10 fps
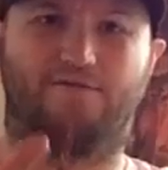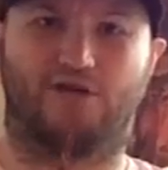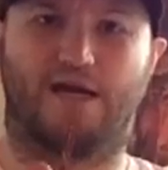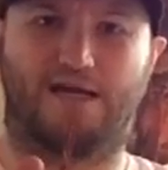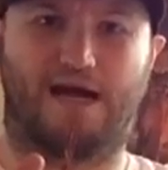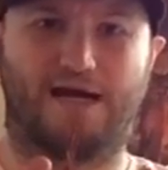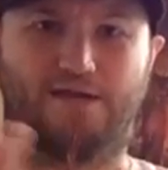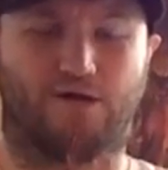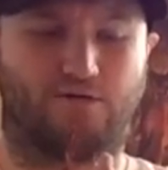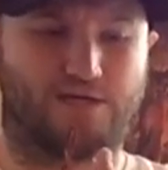try and hide
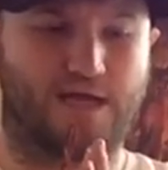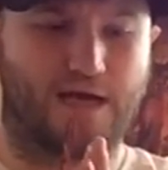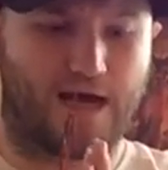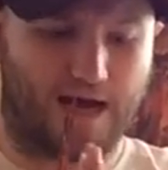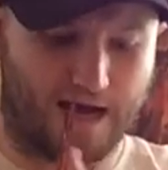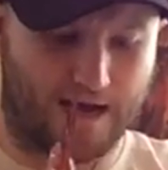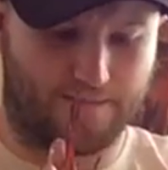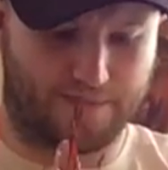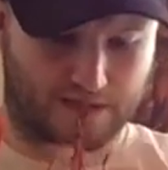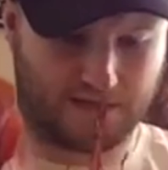those.
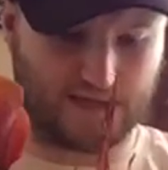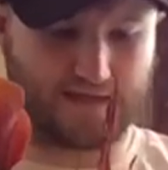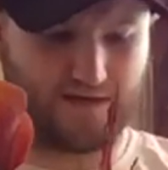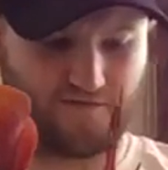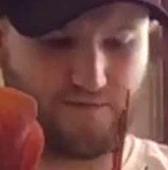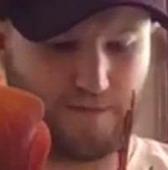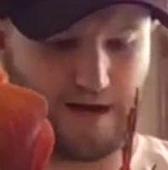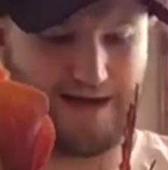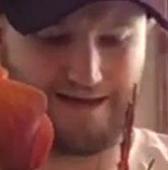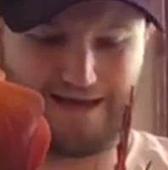But luckily for
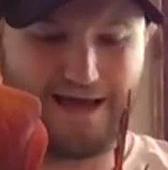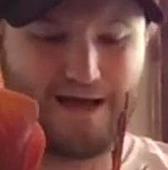mine,